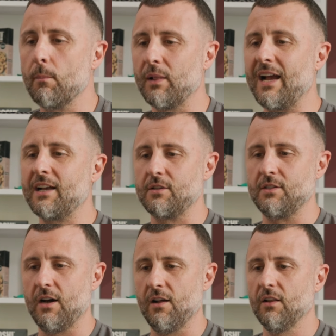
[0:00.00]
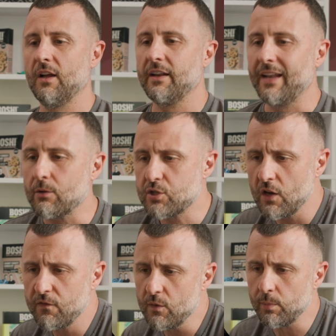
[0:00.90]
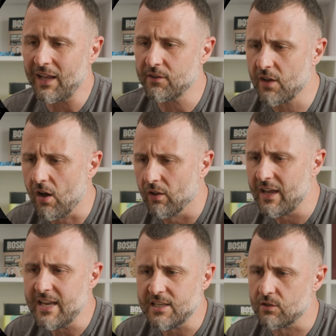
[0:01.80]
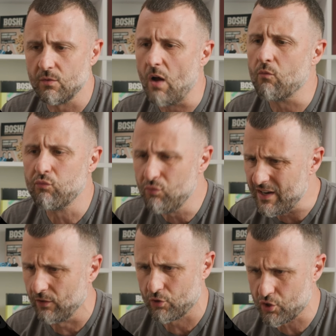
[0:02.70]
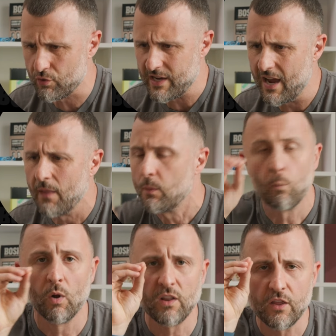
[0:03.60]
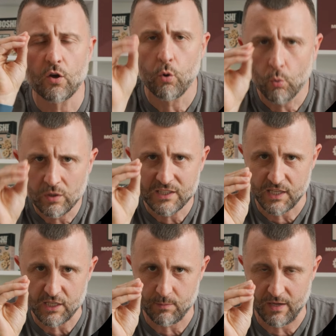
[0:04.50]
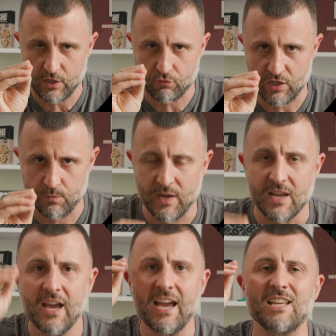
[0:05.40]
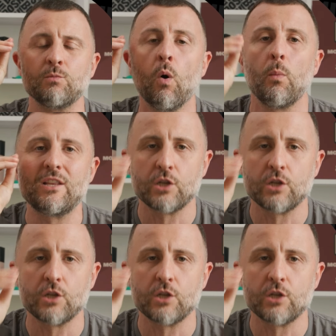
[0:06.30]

black dal. Now, tofu black dal is a real treat. And one of the coolest things about this recipe is what we